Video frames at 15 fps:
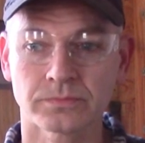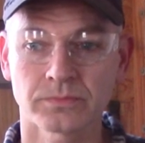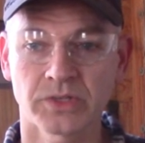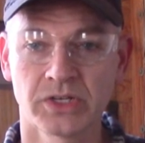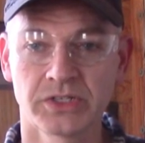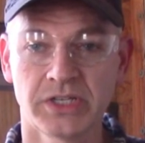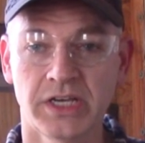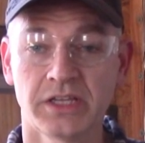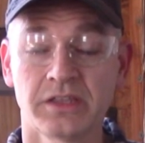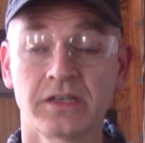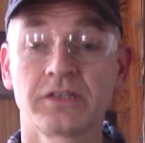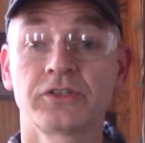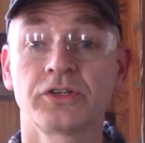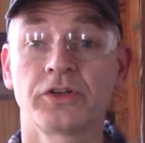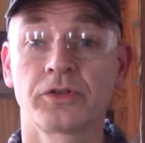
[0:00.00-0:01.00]
and take
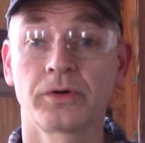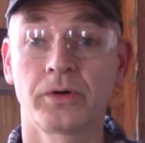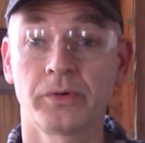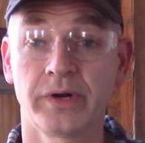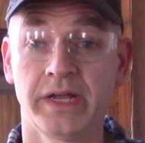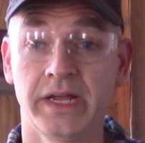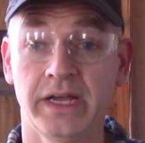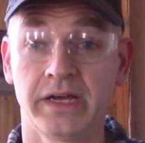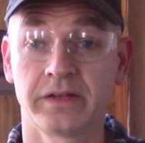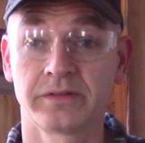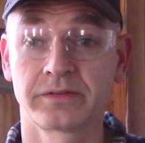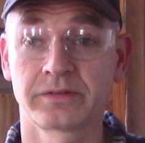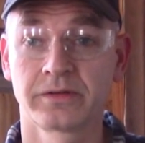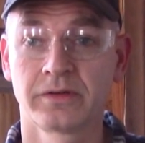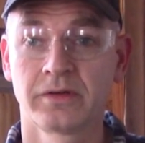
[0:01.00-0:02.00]
things into their own
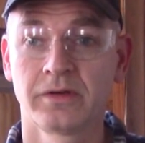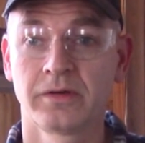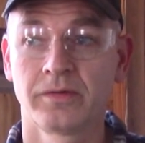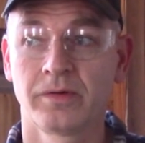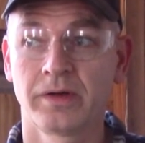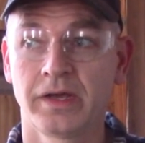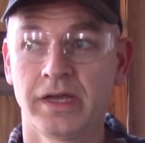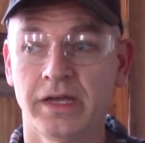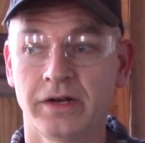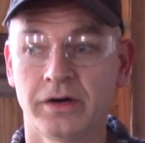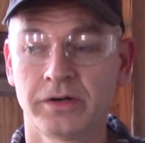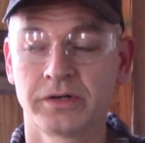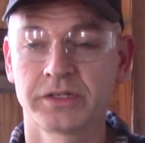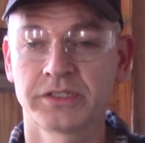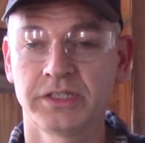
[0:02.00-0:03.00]
hands and
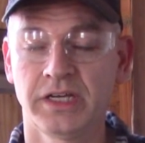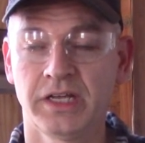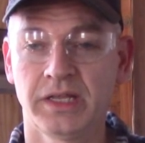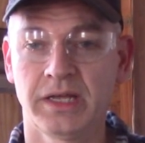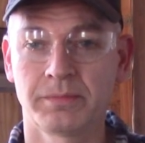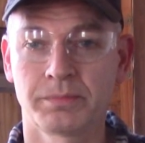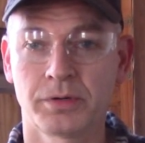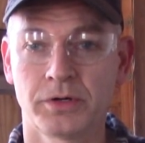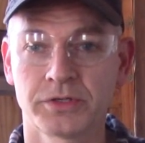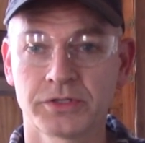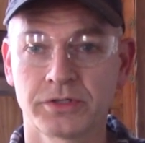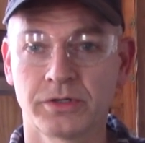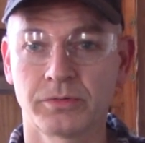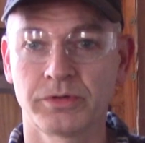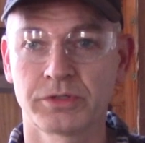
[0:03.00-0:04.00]
understand that
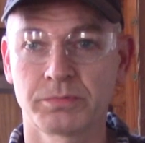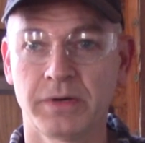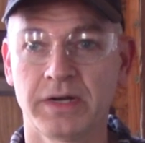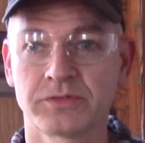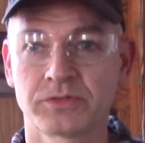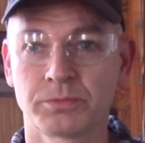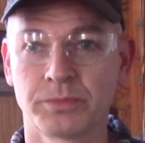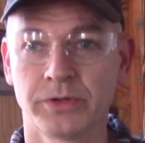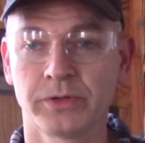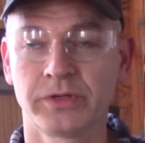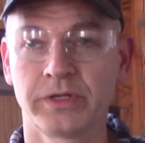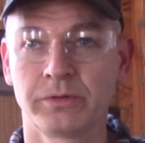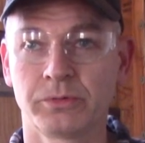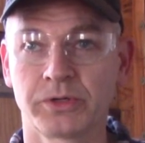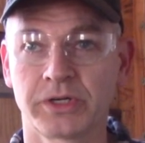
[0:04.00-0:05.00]
personal
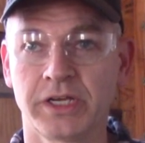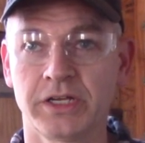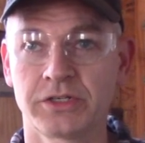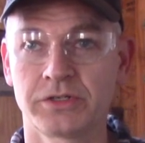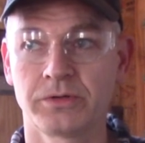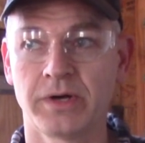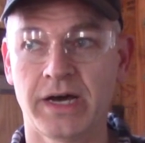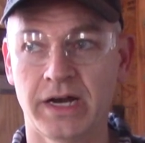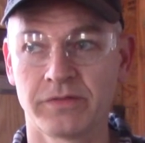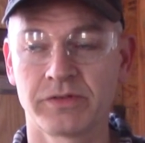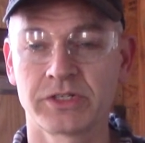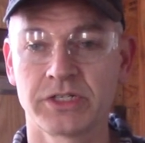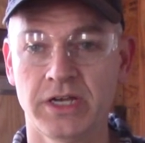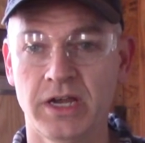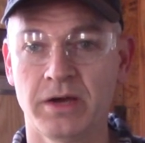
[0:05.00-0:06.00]
responsibility will get you out of a
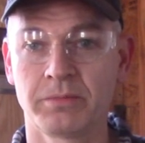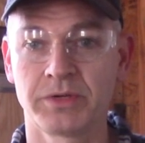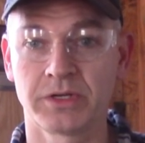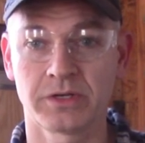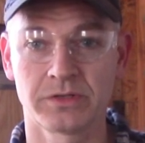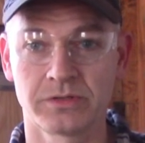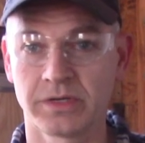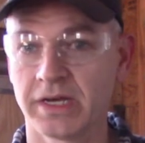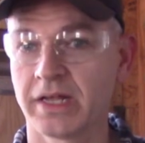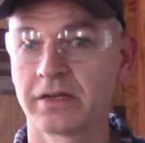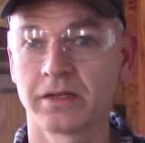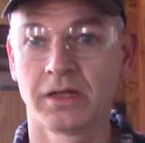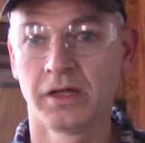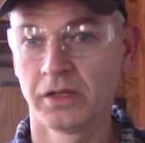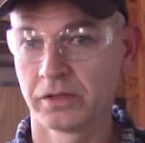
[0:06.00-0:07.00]
jam, because you got
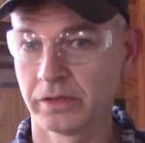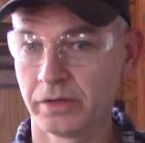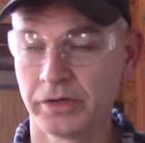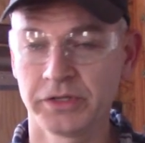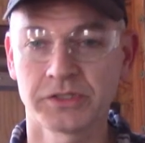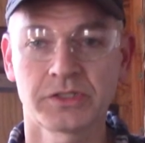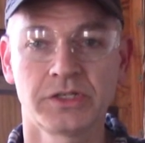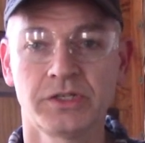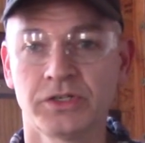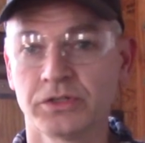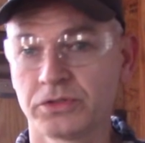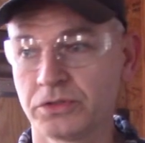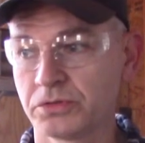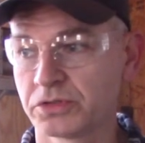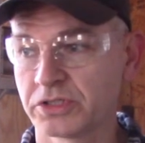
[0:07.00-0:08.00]
to learn a skill,
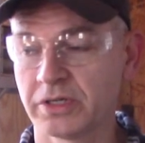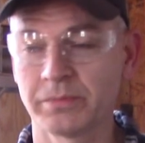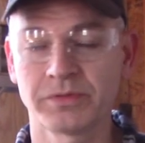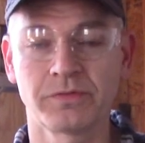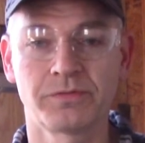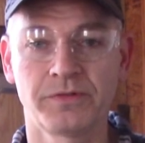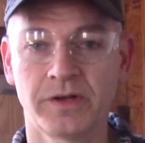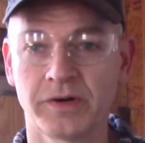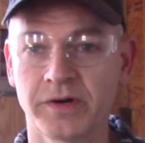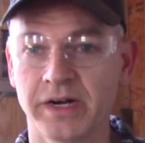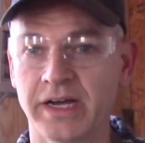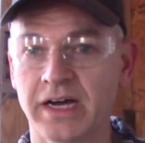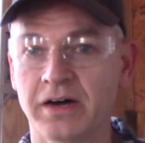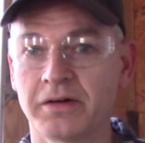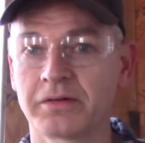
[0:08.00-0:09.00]
do something, figure it
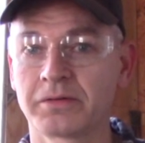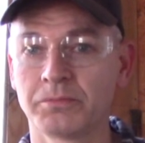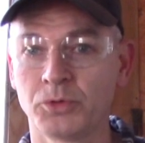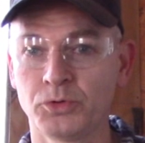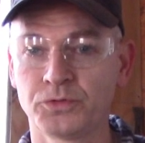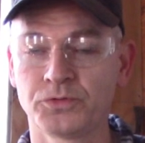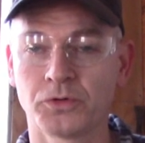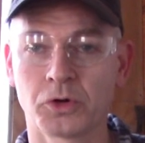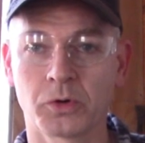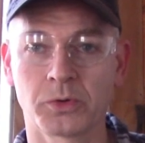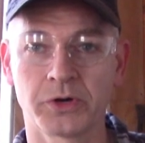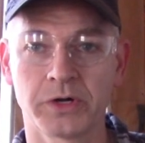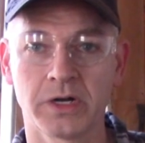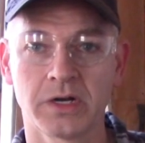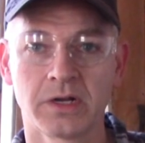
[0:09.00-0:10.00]
out, move
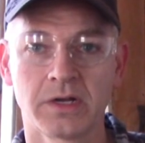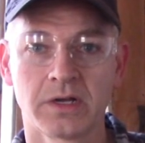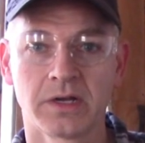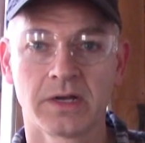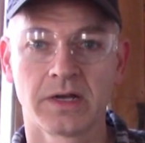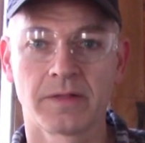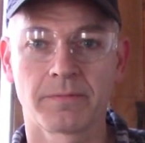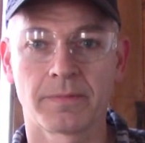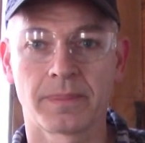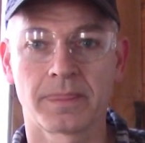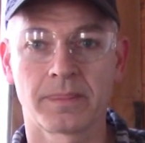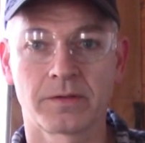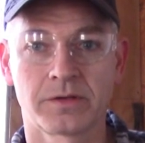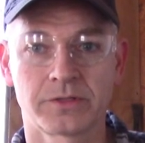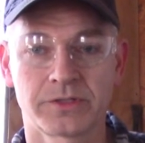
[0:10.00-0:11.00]
forward,
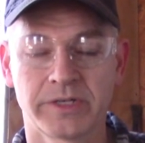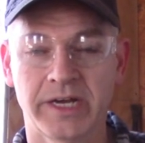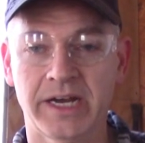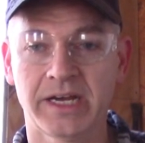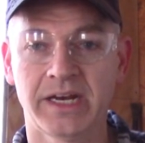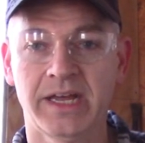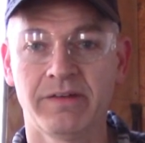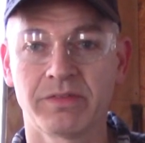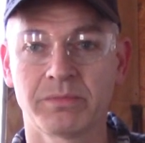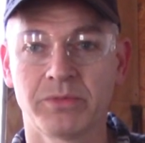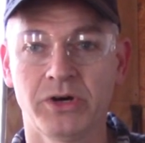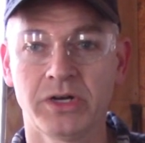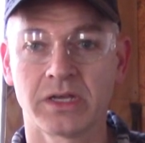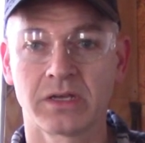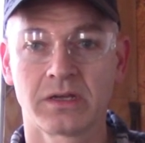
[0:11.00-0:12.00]
because you're not going to have the
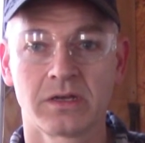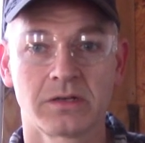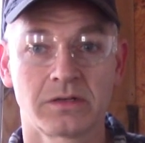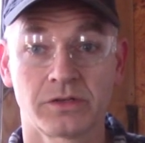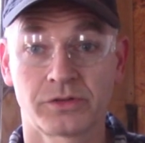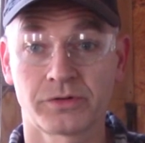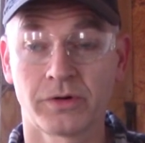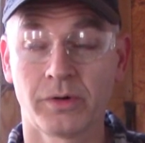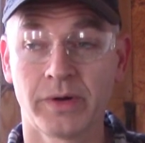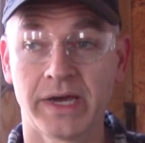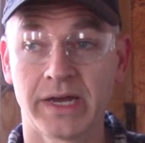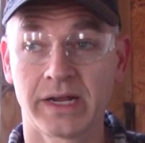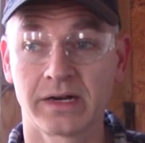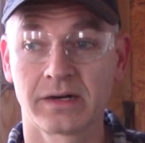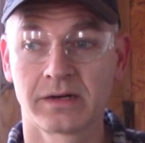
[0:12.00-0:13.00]
money to throw
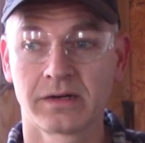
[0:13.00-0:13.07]
at it.